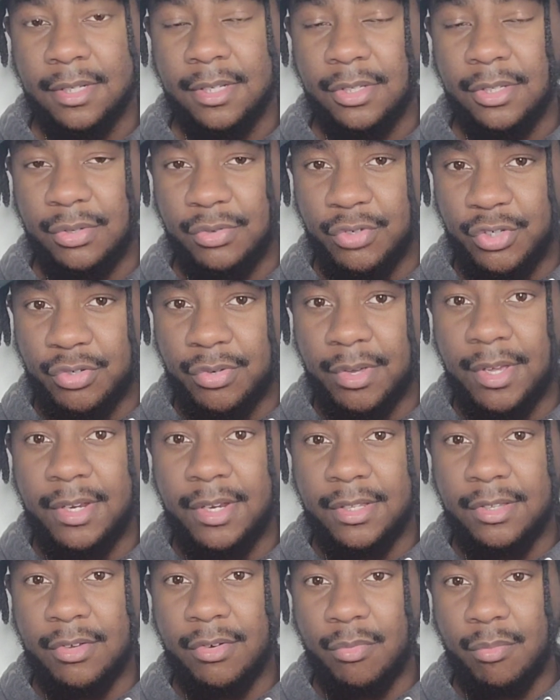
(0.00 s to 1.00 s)
you
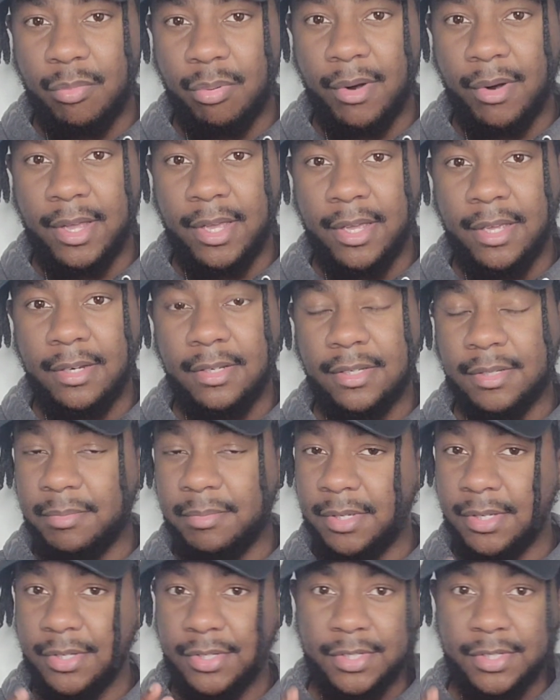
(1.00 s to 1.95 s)
training your brain to be a